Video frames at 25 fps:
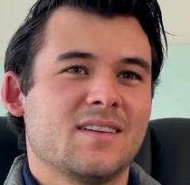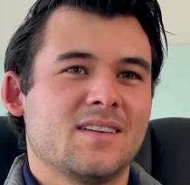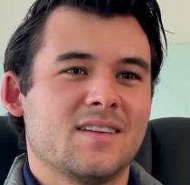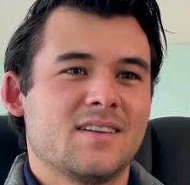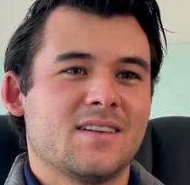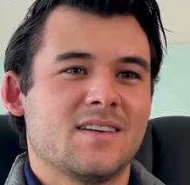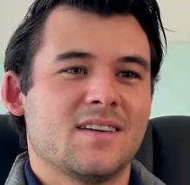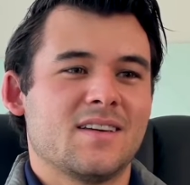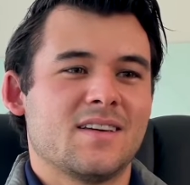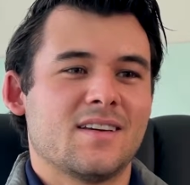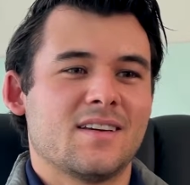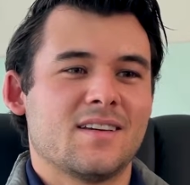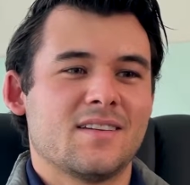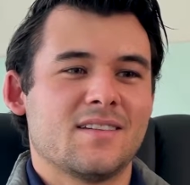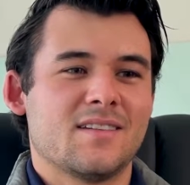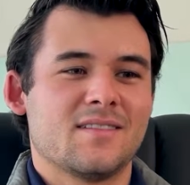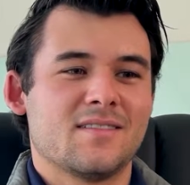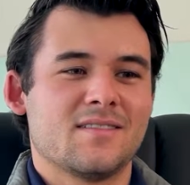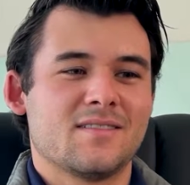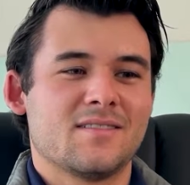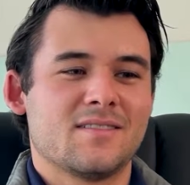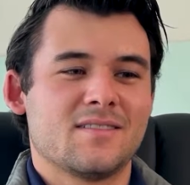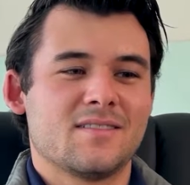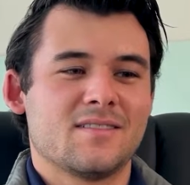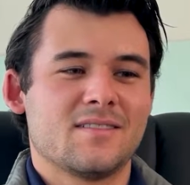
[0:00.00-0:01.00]

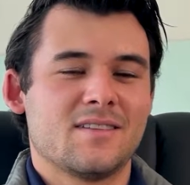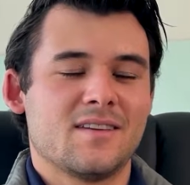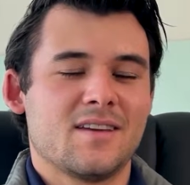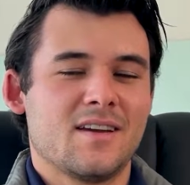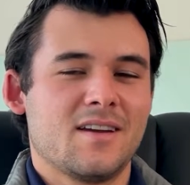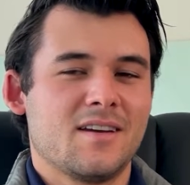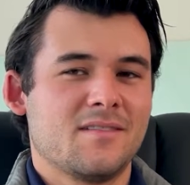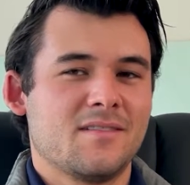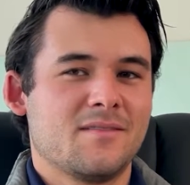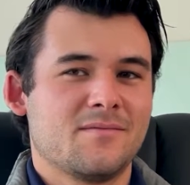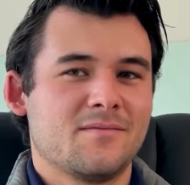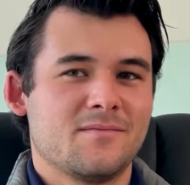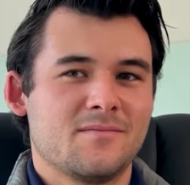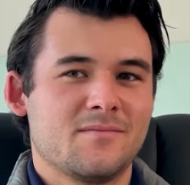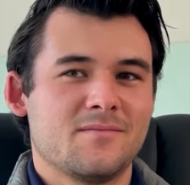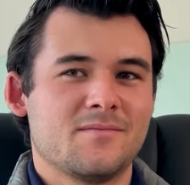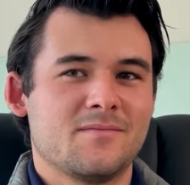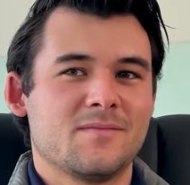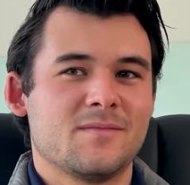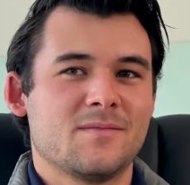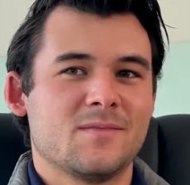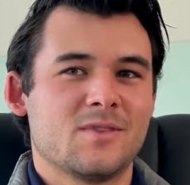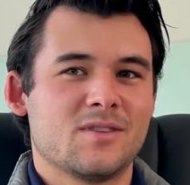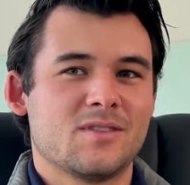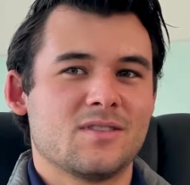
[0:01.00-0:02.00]
and yeah,
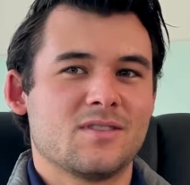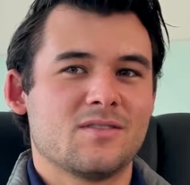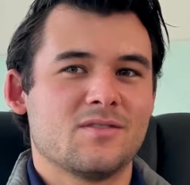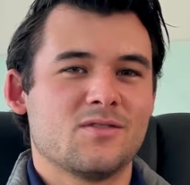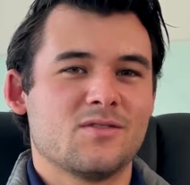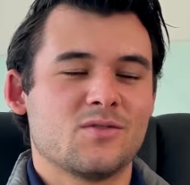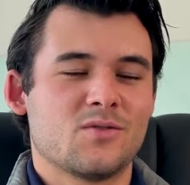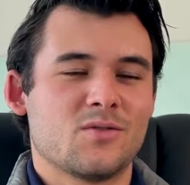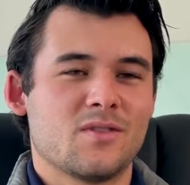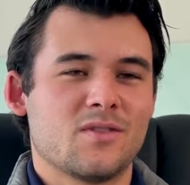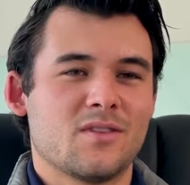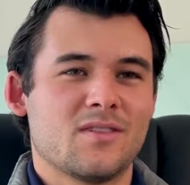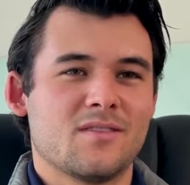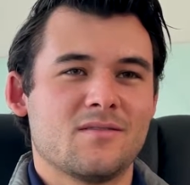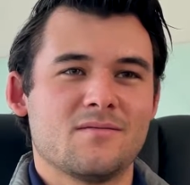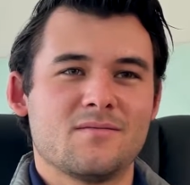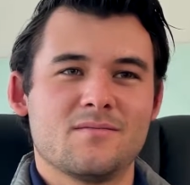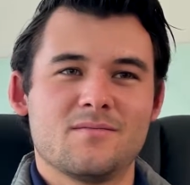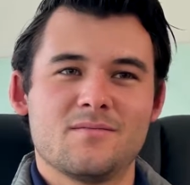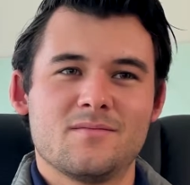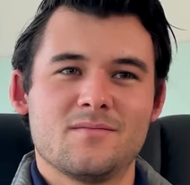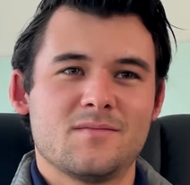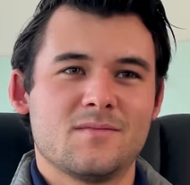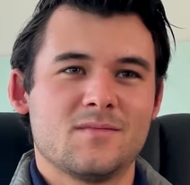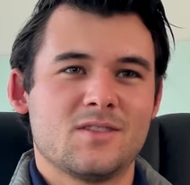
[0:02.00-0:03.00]
just enjoy
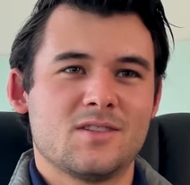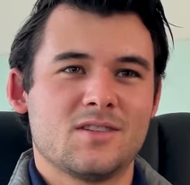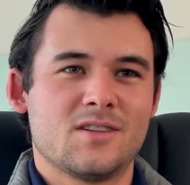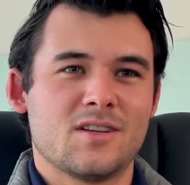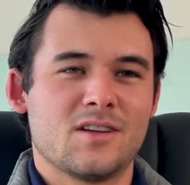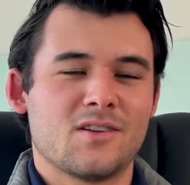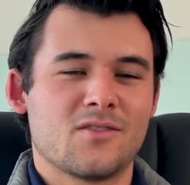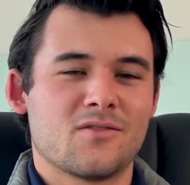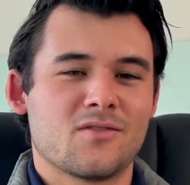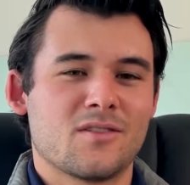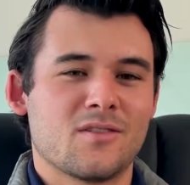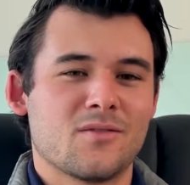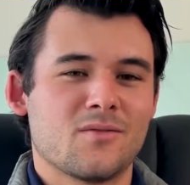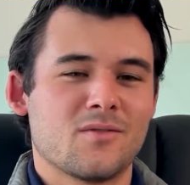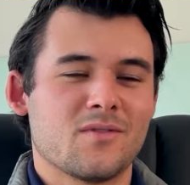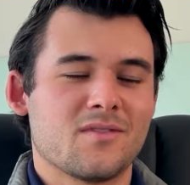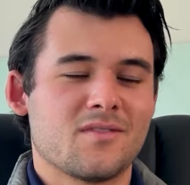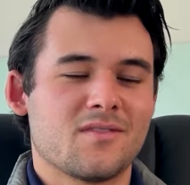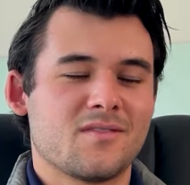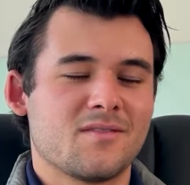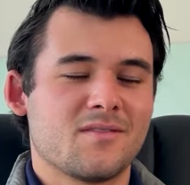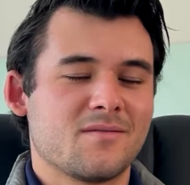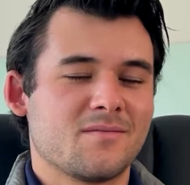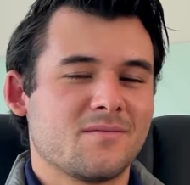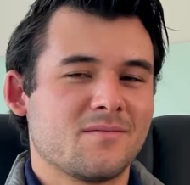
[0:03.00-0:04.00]
tinkering with
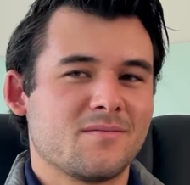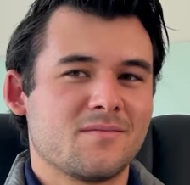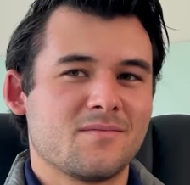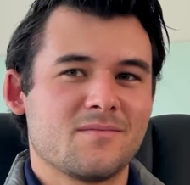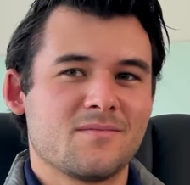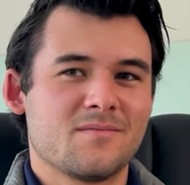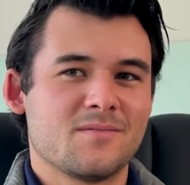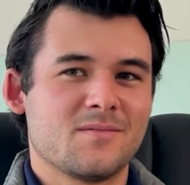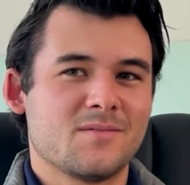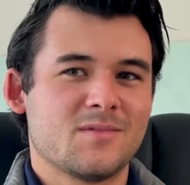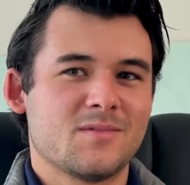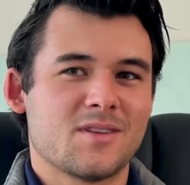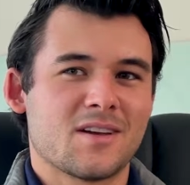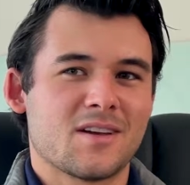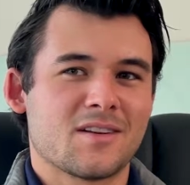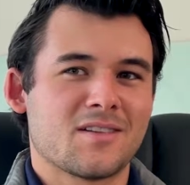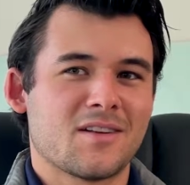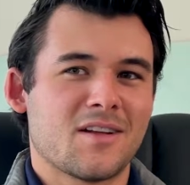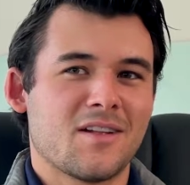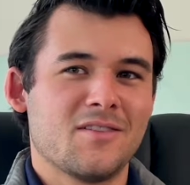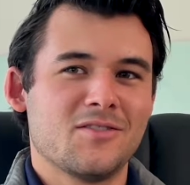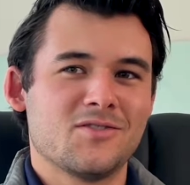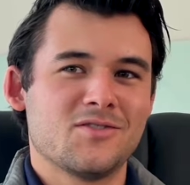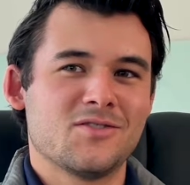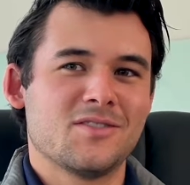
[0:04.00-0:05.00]

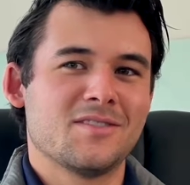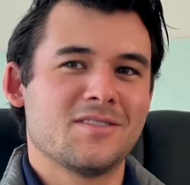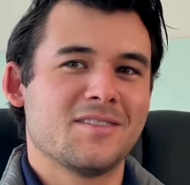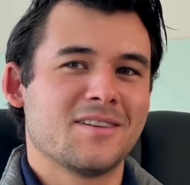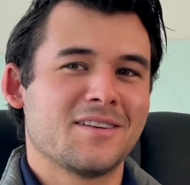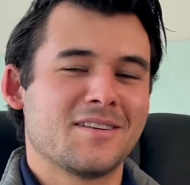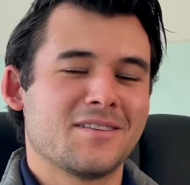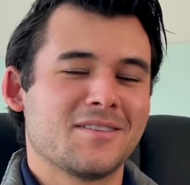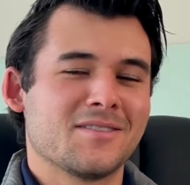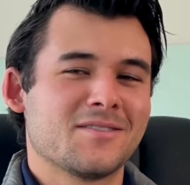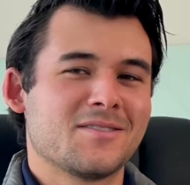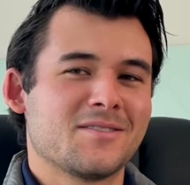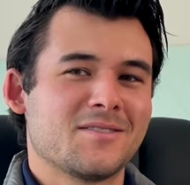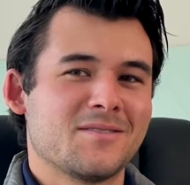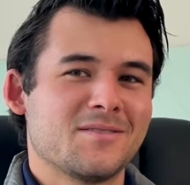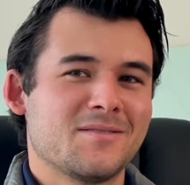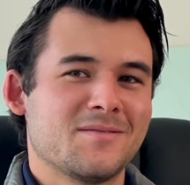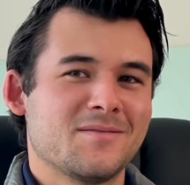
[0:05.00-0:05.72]
technology things.